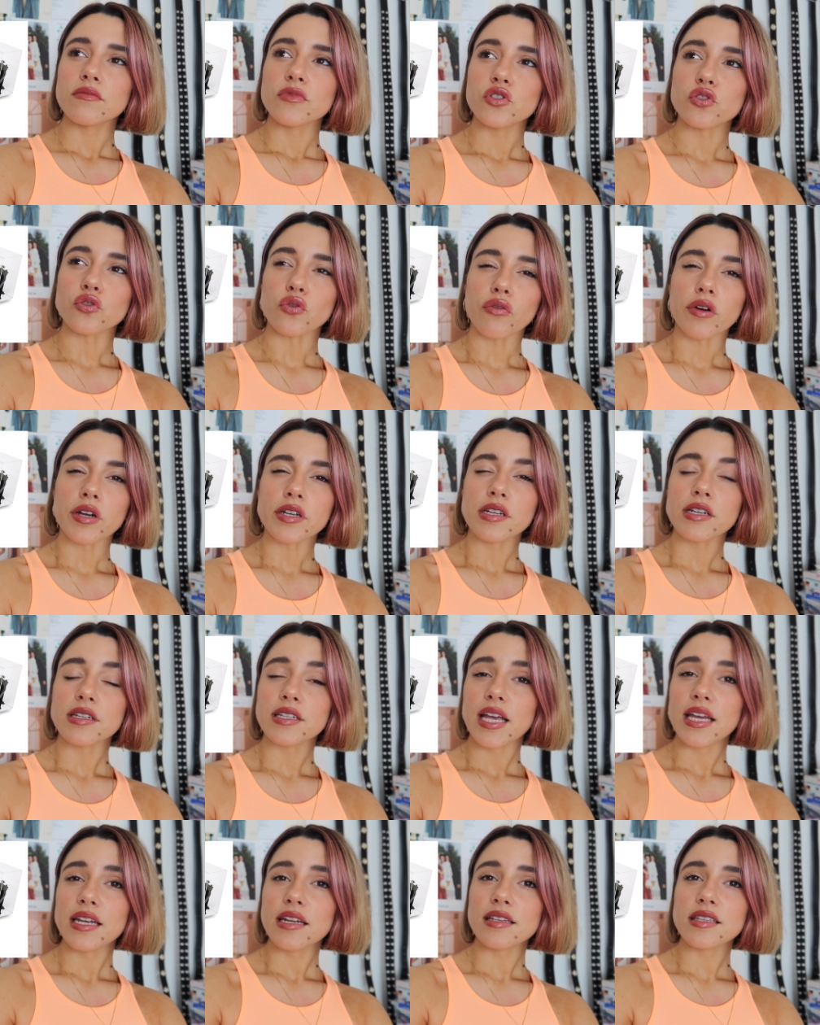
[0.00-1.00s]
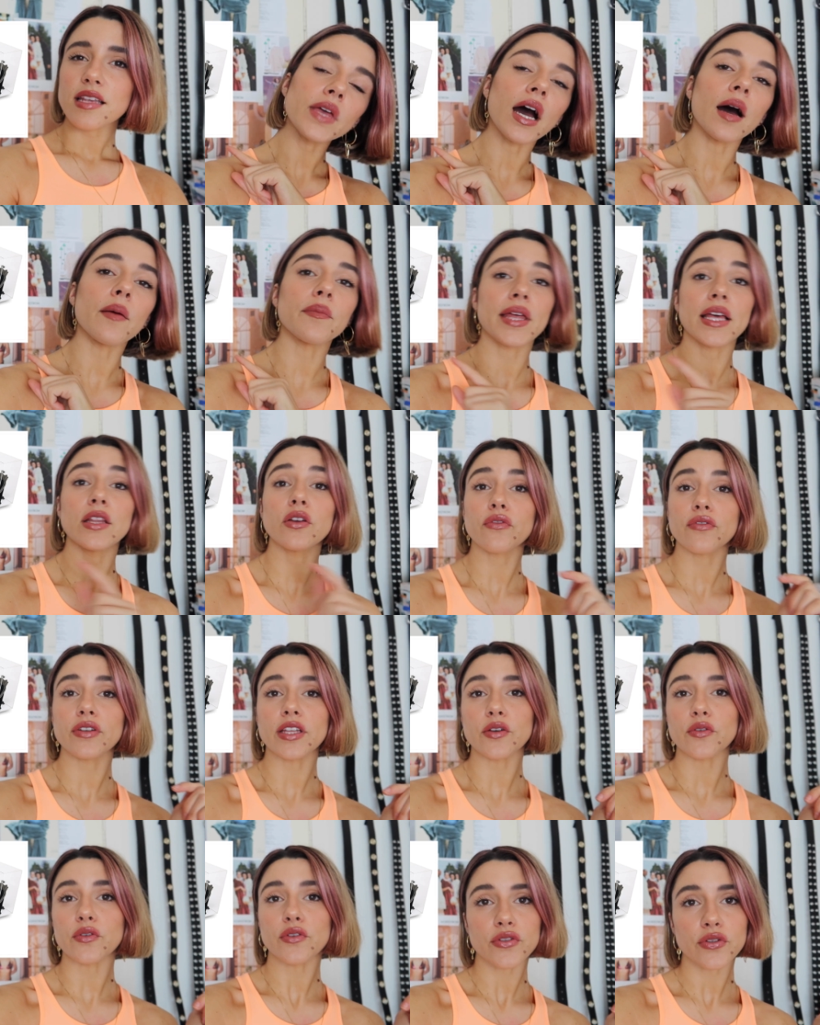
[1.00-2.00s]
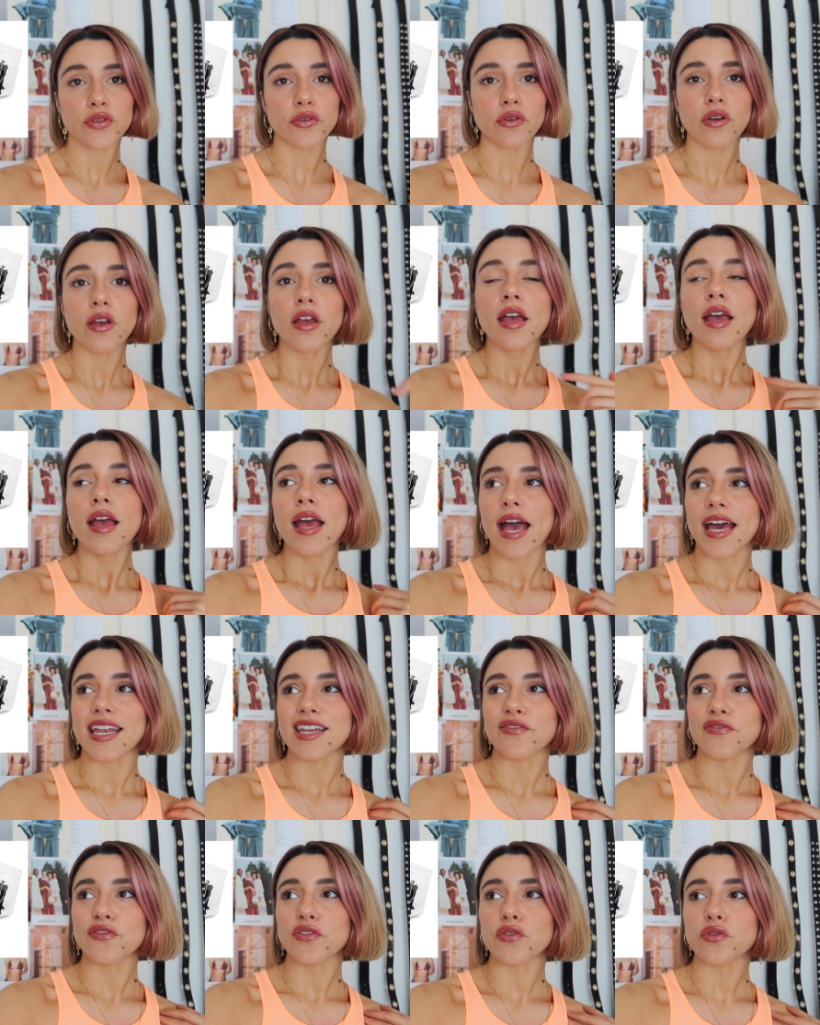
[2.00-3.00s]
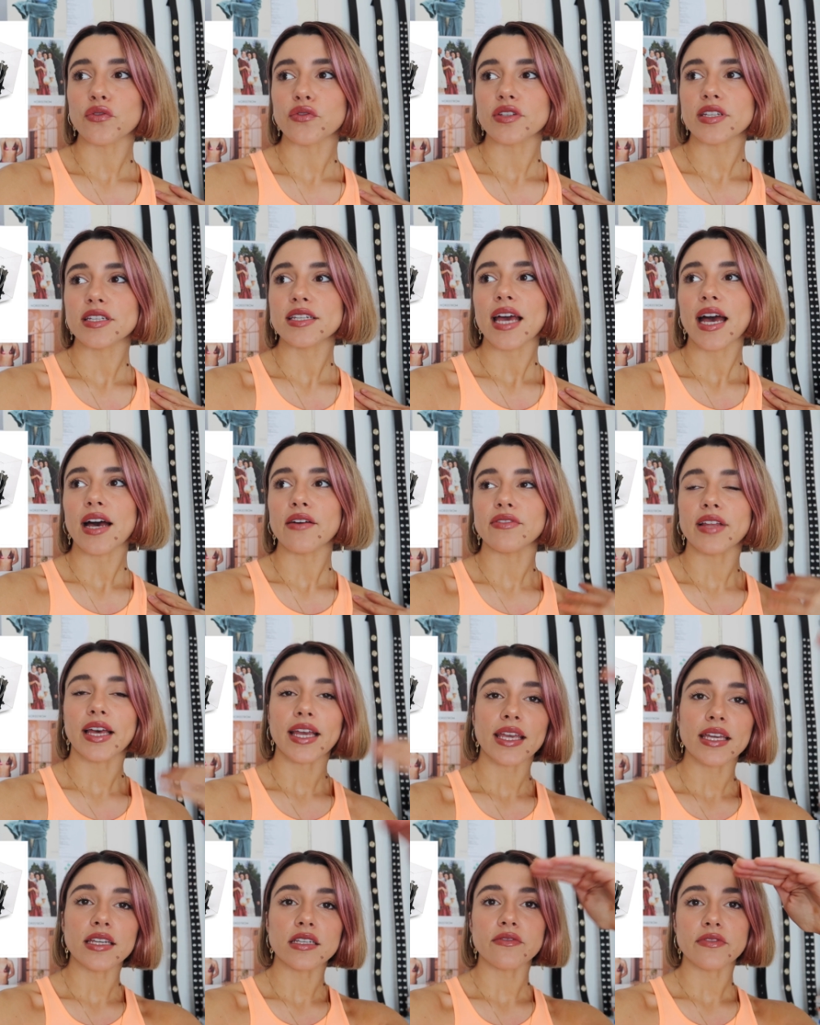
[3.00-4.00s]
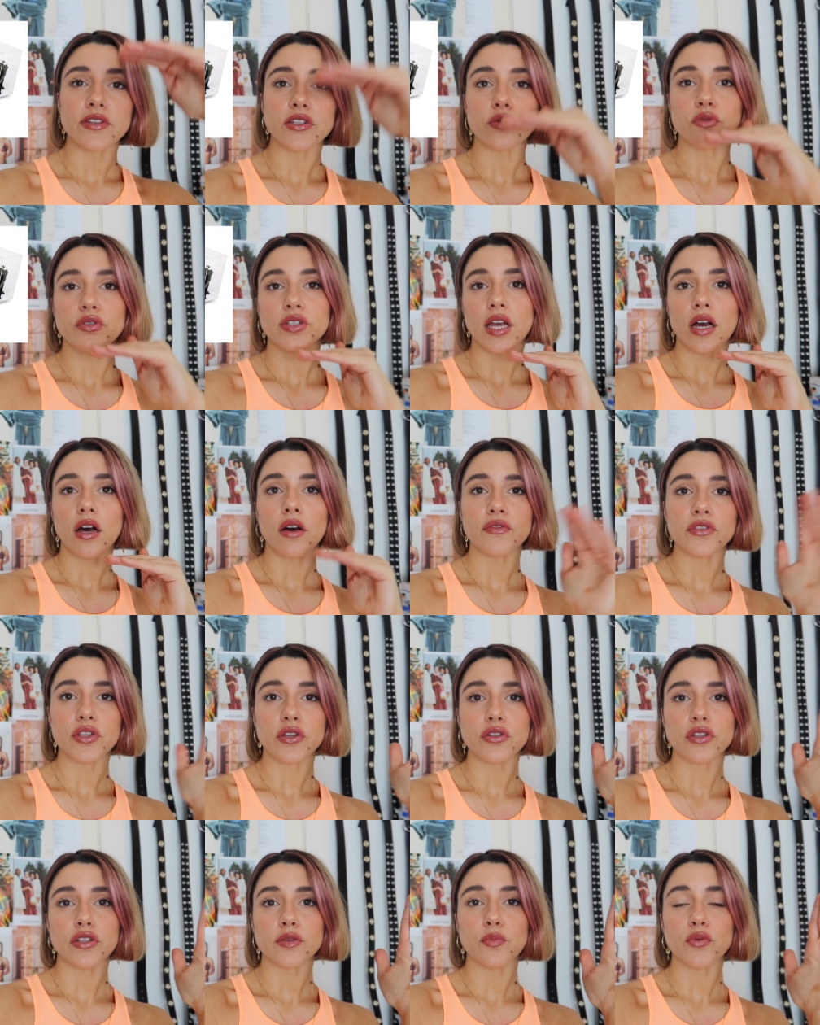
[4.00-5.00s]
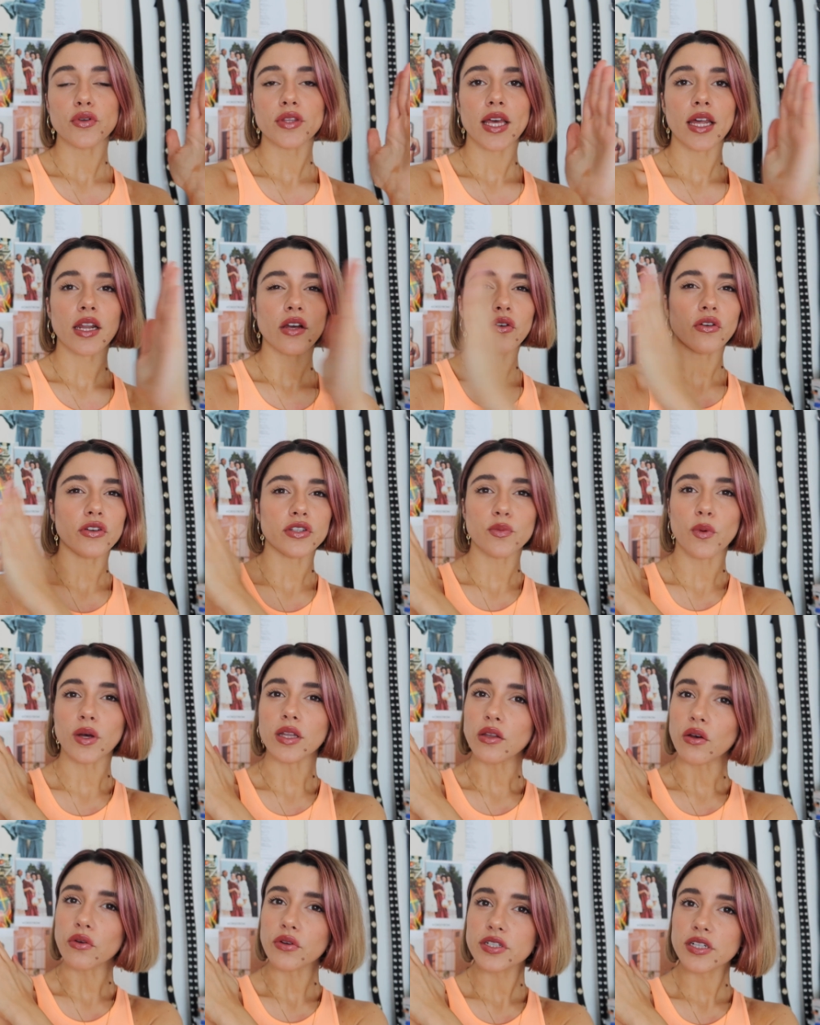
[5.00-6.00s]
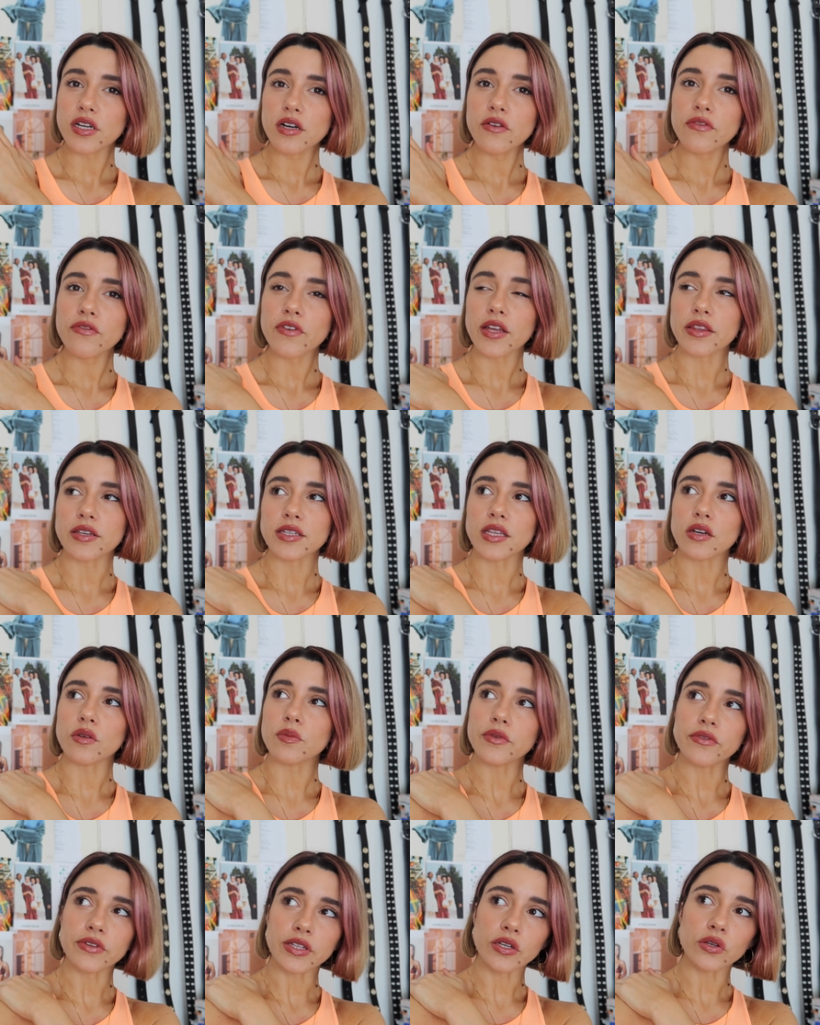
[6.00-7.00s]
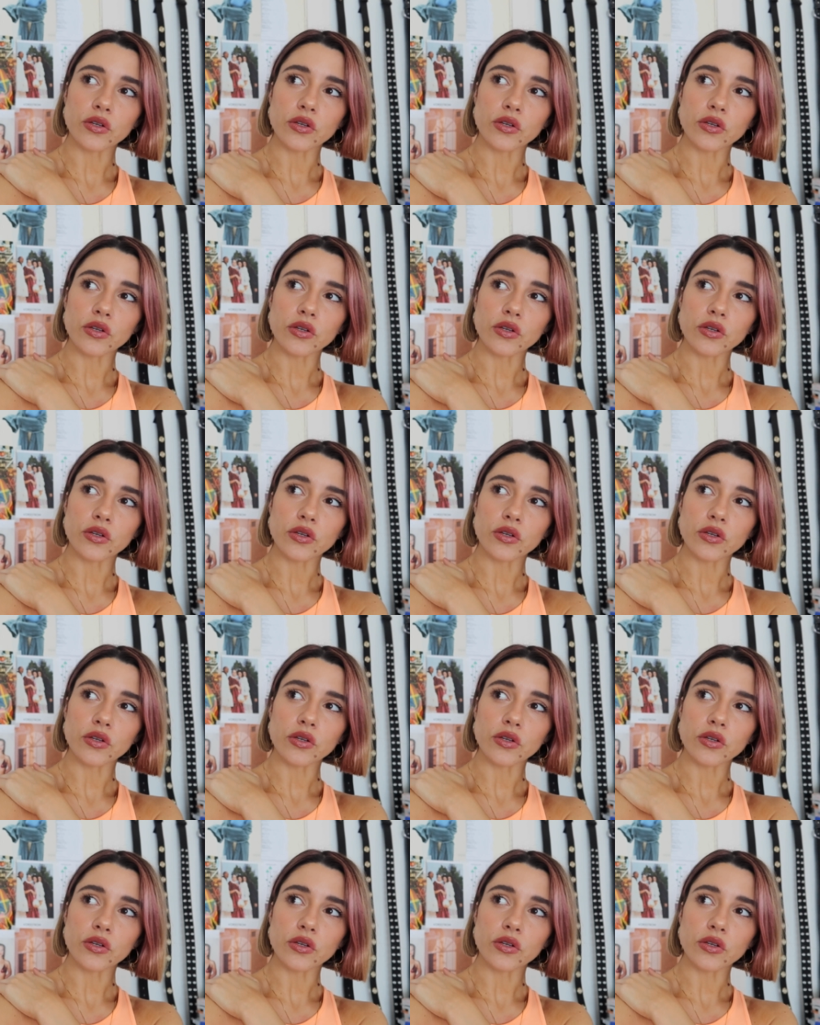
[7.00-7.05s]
storage containers. They look really good too, and if you didn't have like individual shelves, you could just put that across one long shelf. I think that would be really